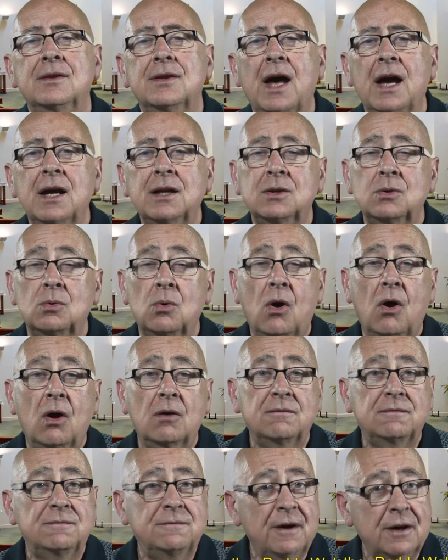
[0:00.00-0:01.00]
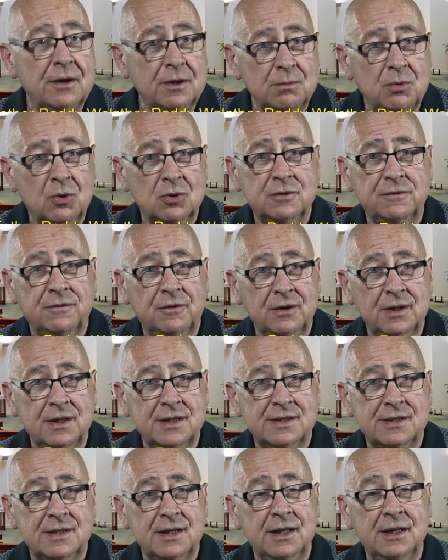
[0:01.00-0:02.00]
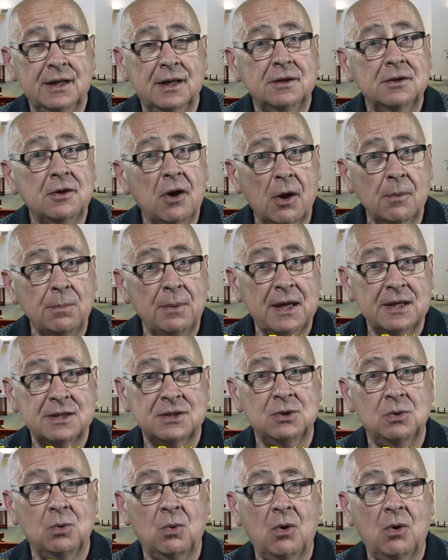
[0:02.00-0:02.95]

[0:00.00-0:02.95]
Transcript: Thank you all very much for listening, and God bless you